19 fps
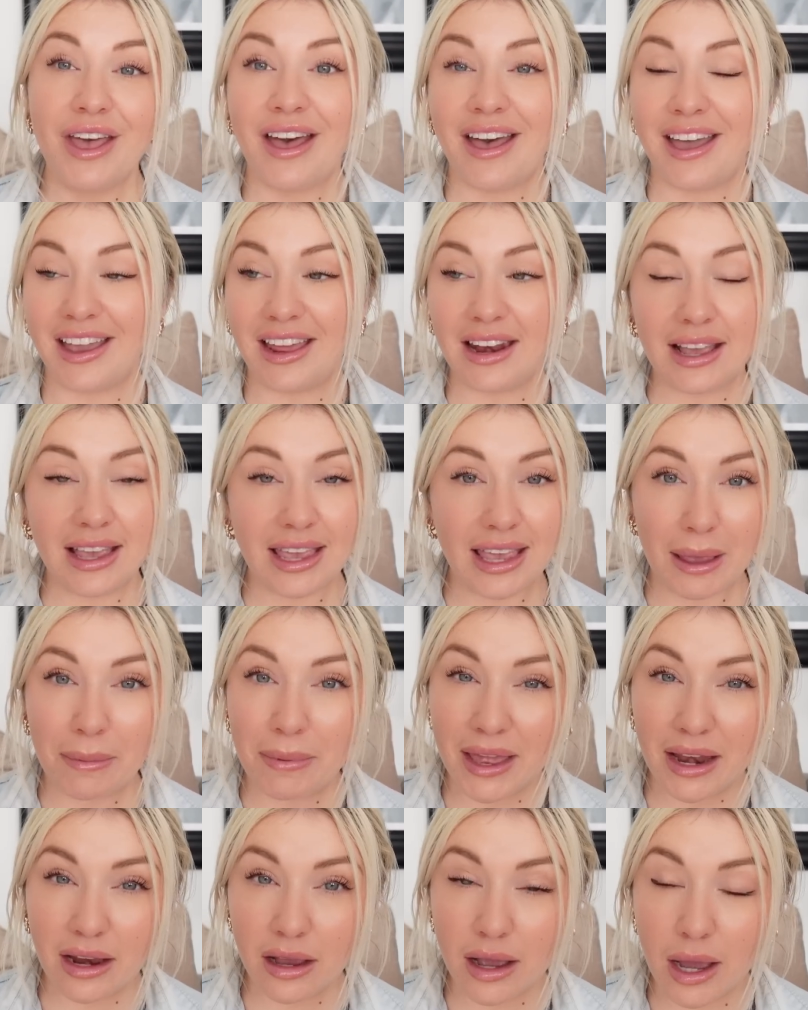I'm gonna keep it
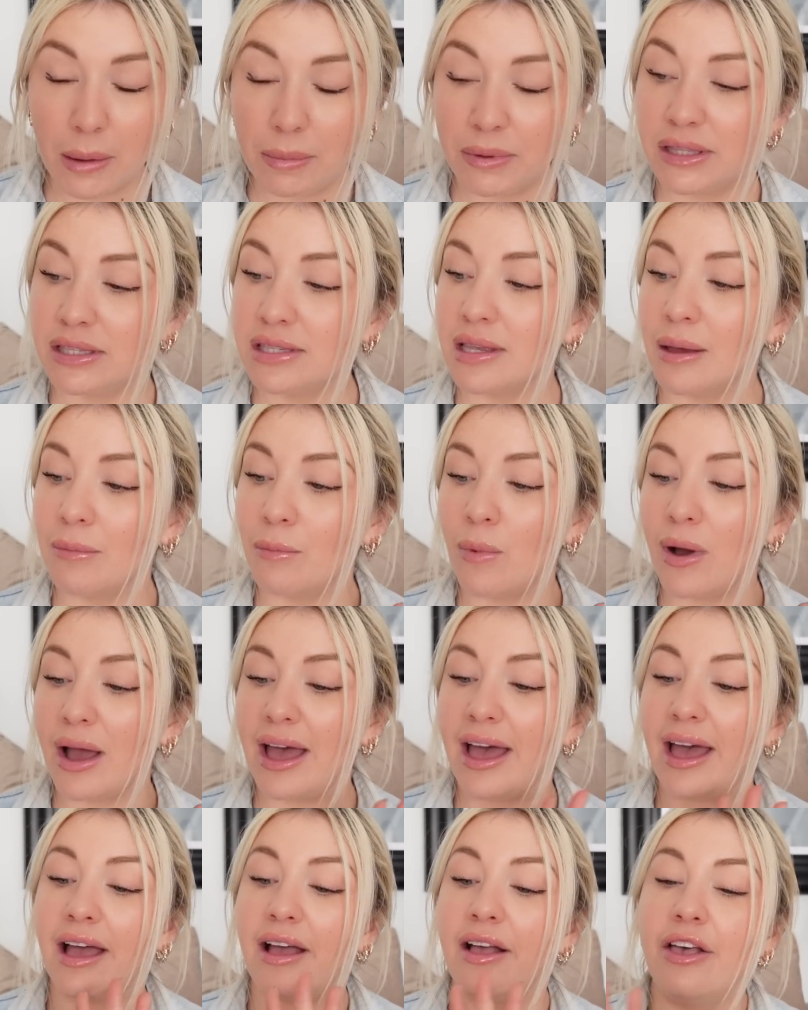in a cupboard
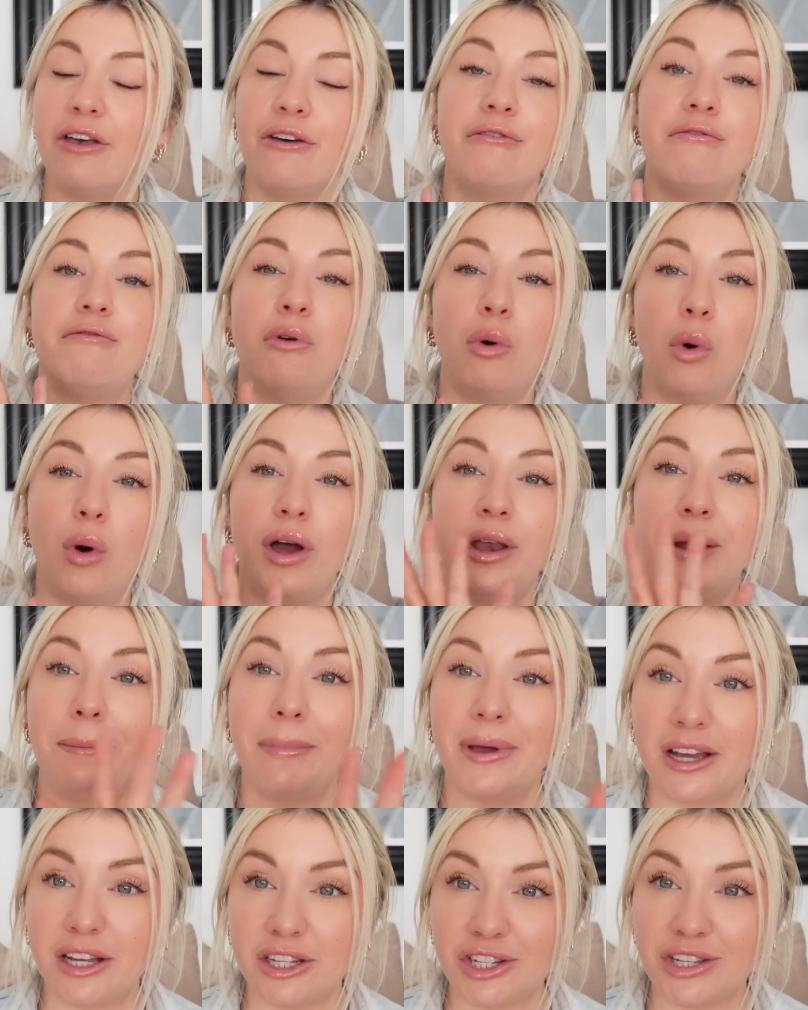somewhere for an
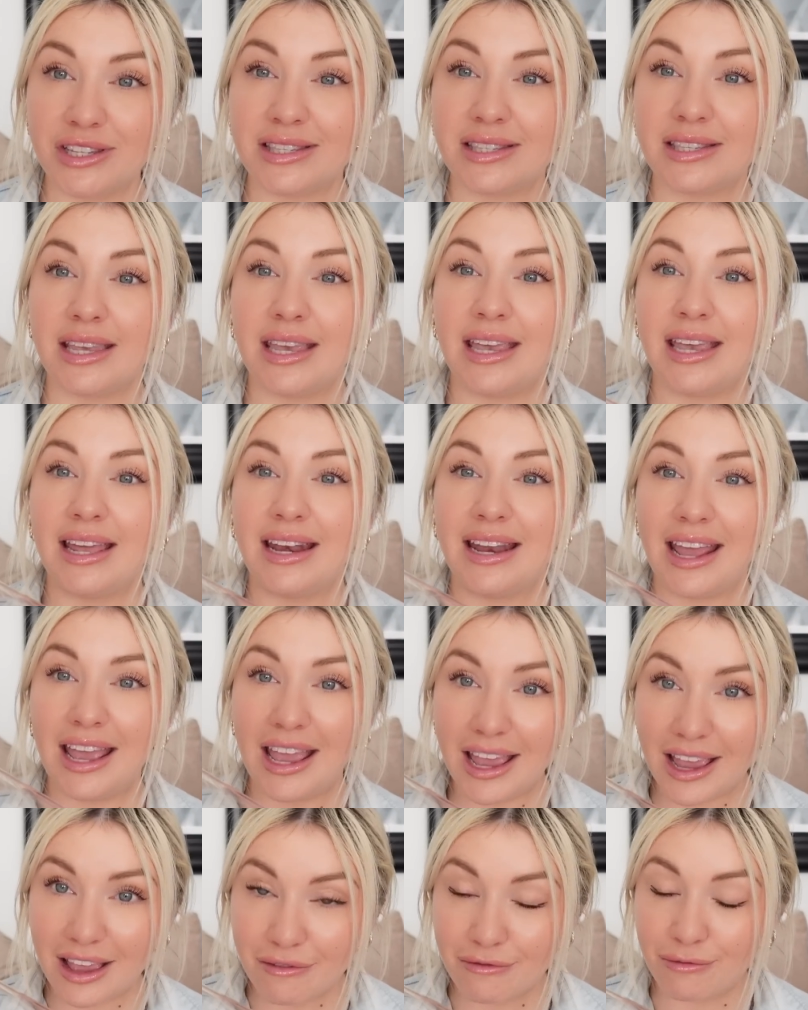emergency, and
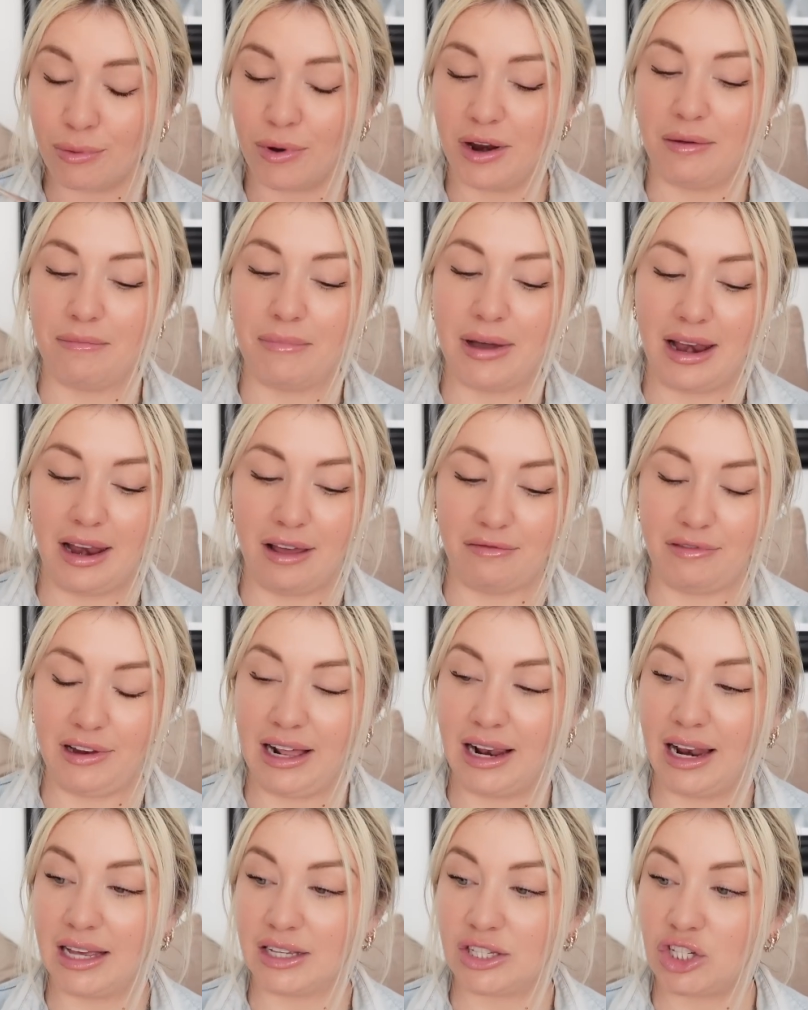if one of my lovely
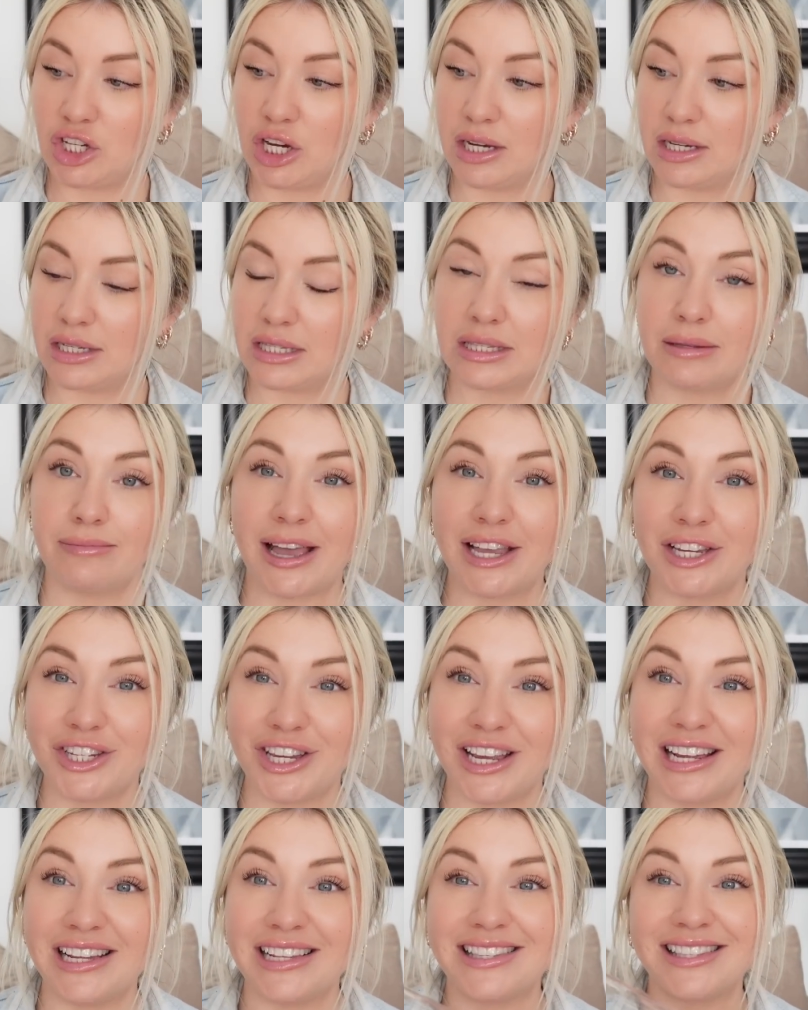glass jars
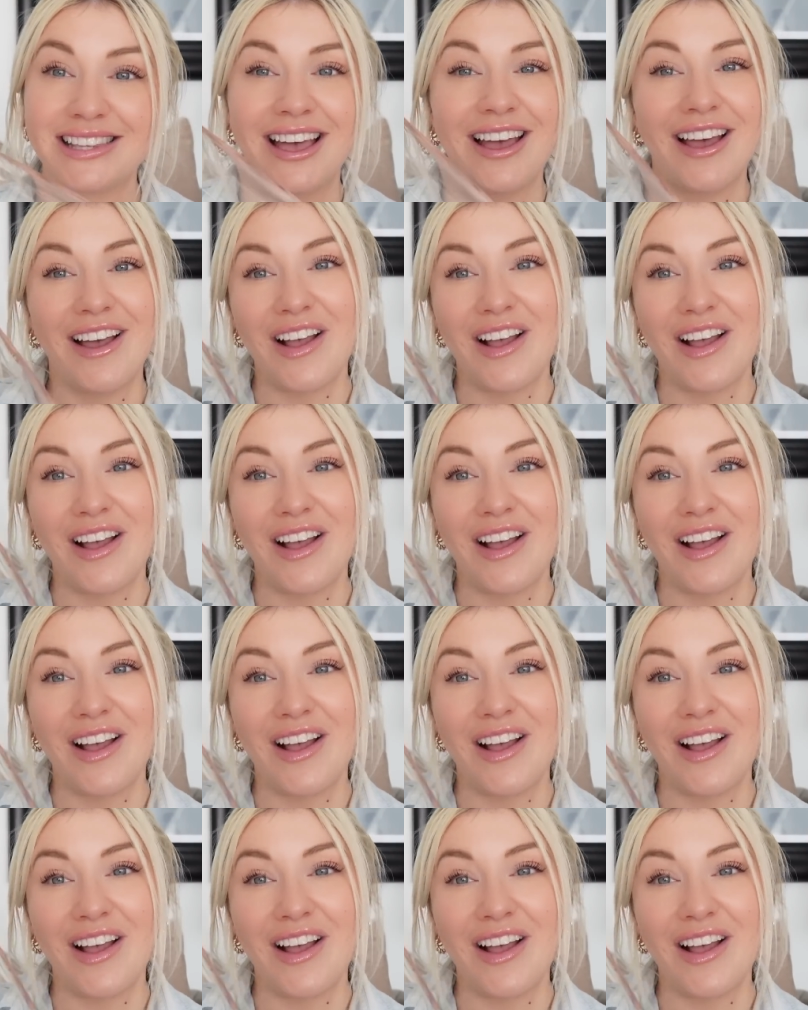smashes,